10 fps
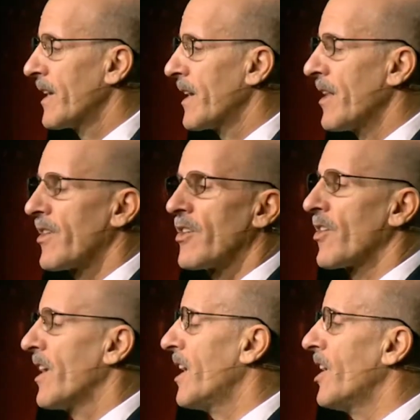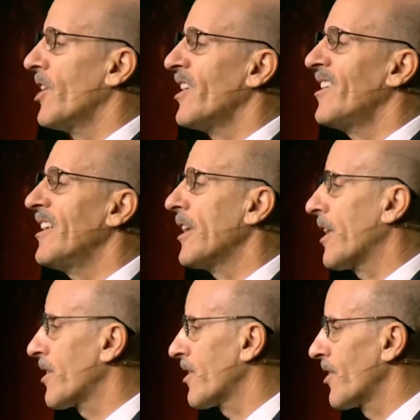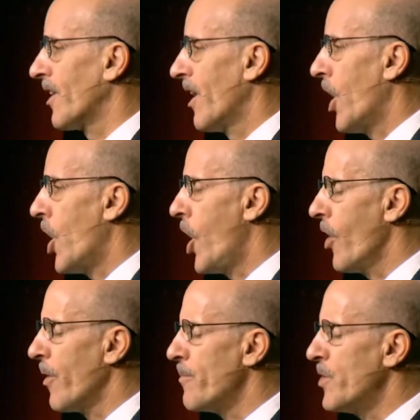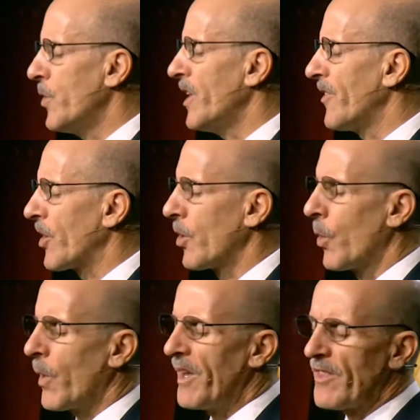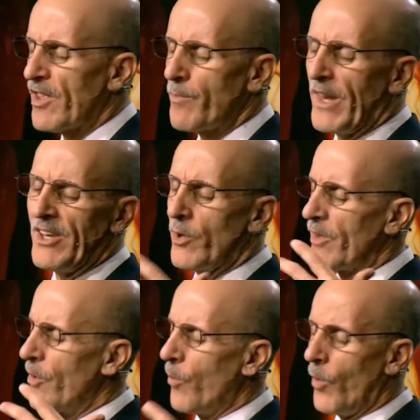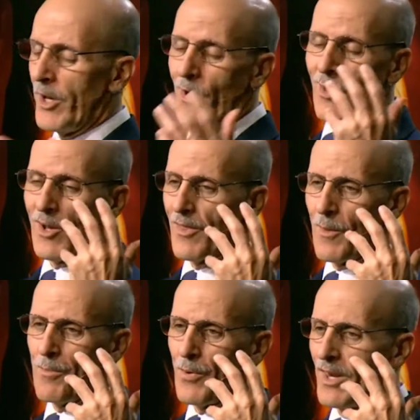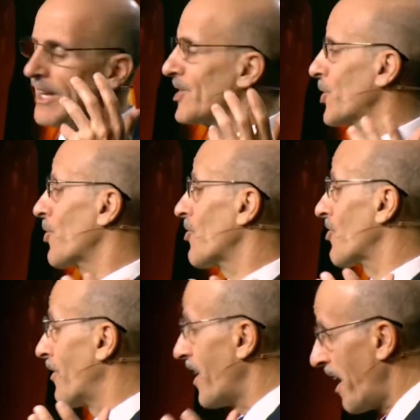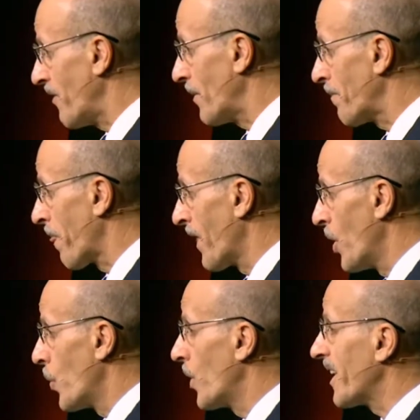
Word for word: God says, he'll heal us. All the beauty and the glory and the splendor and the wonder and the pleasures of heaven will